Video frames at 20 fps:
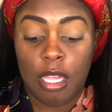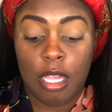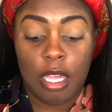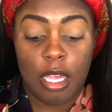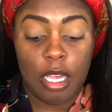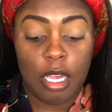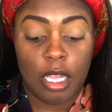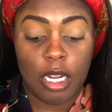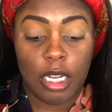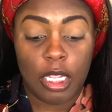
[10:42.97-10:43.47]

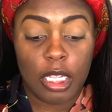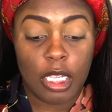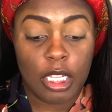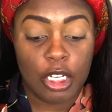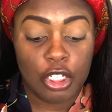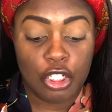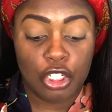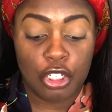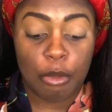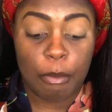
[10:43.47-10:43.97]
honey,
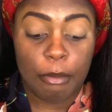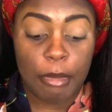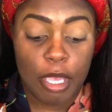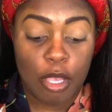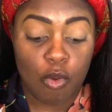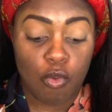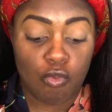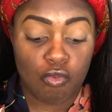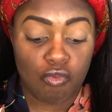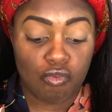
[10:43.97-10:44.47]
gets me
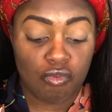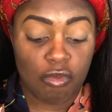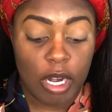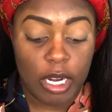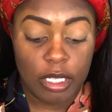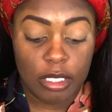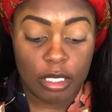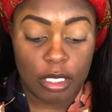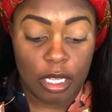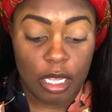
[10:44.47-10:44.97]
right
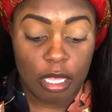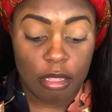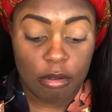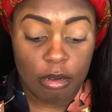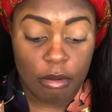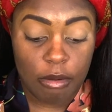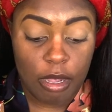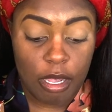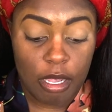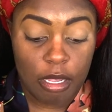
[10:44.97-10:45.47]
together,
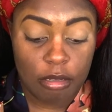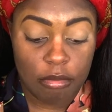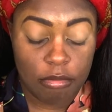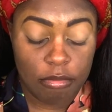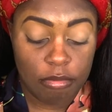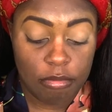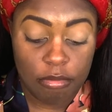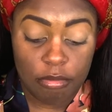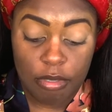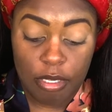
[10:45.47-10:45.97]
okay?
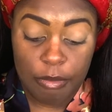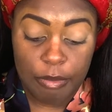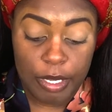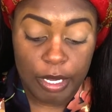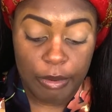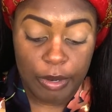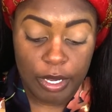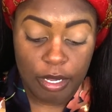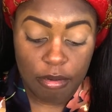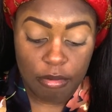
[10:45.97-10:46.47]

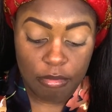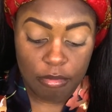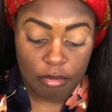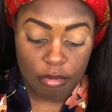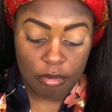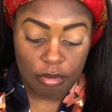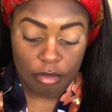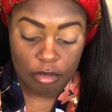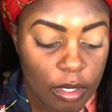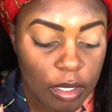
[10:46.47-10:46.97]
Period.
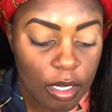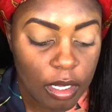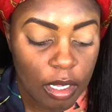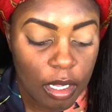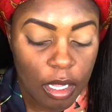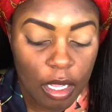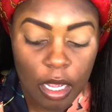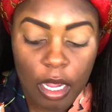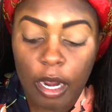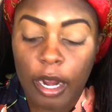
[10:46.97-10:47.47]

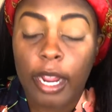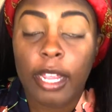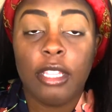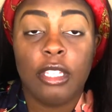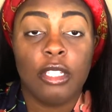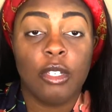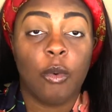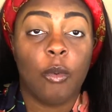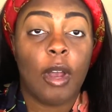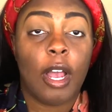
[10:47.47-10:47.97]
All right,
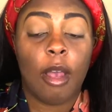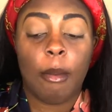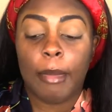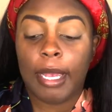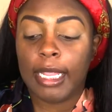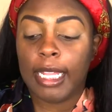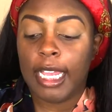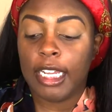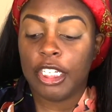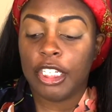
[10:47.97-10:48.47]
so while my
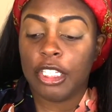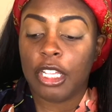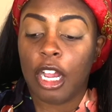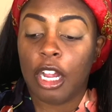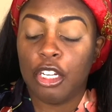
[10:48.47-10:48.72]
lashes are